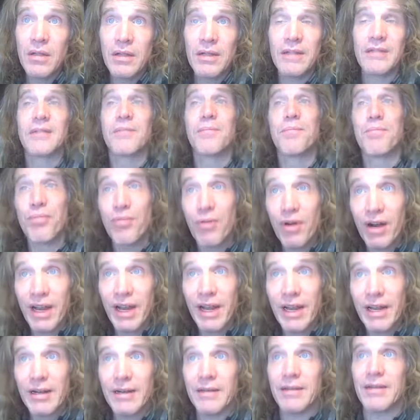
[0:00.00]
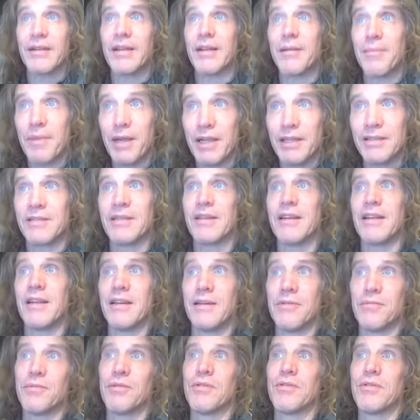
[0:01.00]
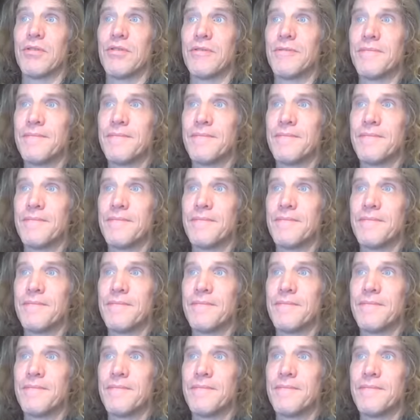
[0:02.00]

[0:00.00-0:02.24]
It's brain that makes it eatable.